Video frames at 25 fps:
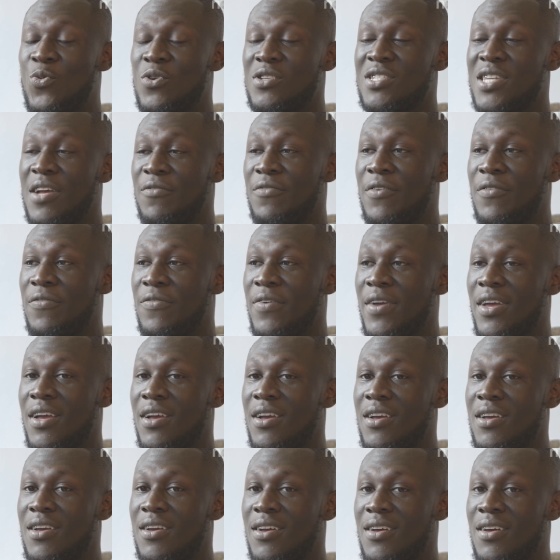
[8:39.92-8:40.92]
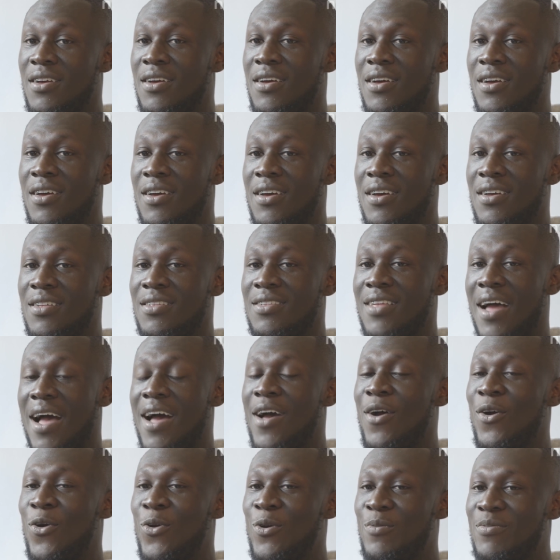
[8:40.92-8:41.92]
was everything that I
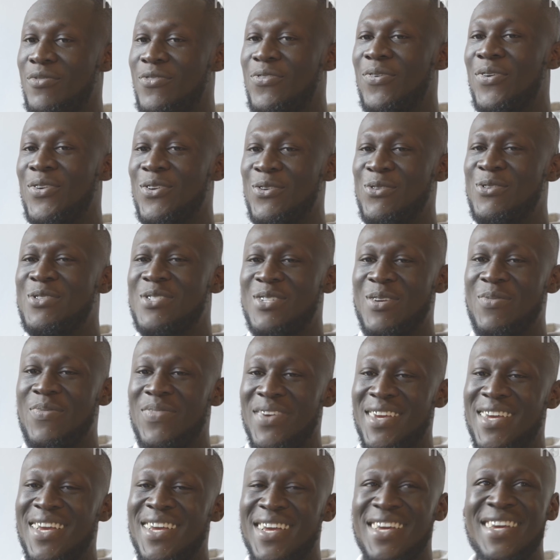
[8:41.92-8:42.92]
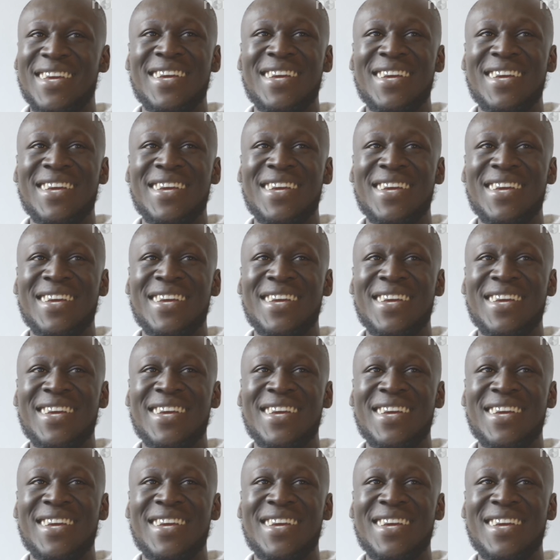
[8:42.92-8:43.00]
hoped for you to be.